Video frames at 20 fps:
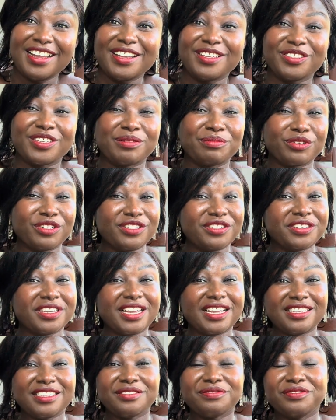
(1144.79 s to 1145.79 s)
So I'm going to
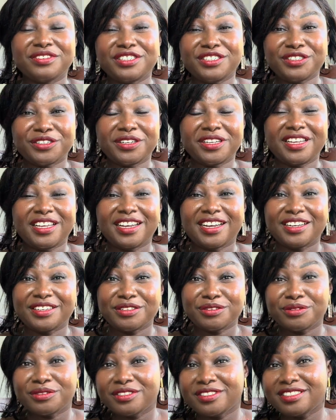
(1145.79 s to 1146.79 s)
end the video here. I
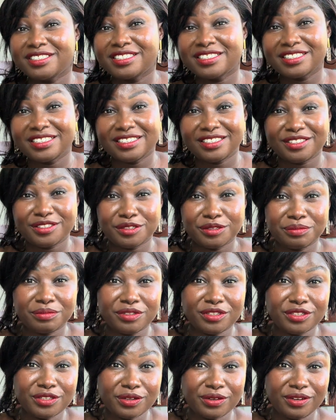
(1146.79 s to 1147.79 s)
don't want it to be
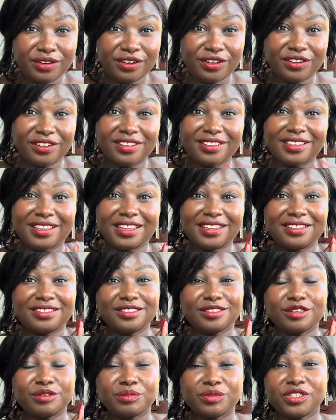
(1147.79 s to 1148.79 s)
so long. Thank you
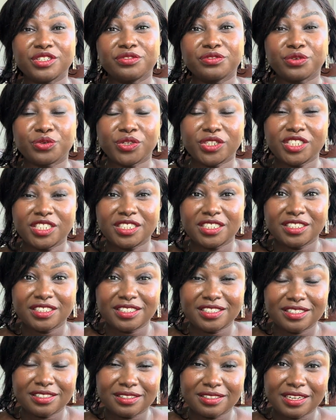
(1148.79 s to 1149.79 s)
so much for watching
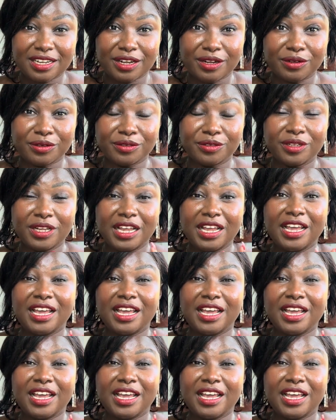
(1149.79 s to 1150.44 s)
until now.